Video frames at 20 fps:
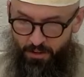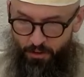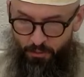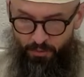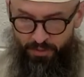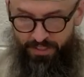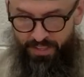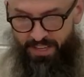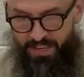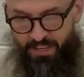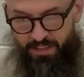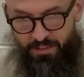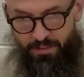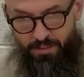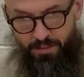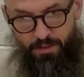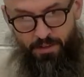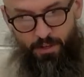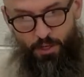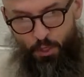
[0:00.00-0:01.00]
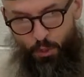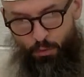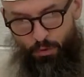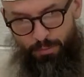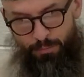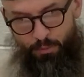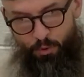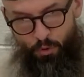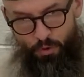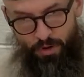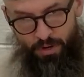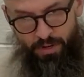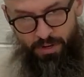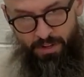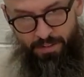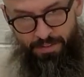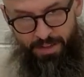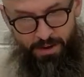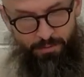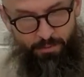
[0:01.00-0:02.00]
related or reported
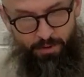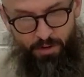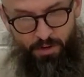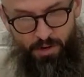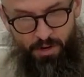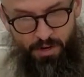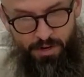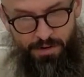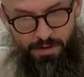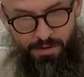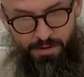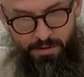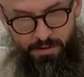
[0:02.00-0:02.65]
in that regard.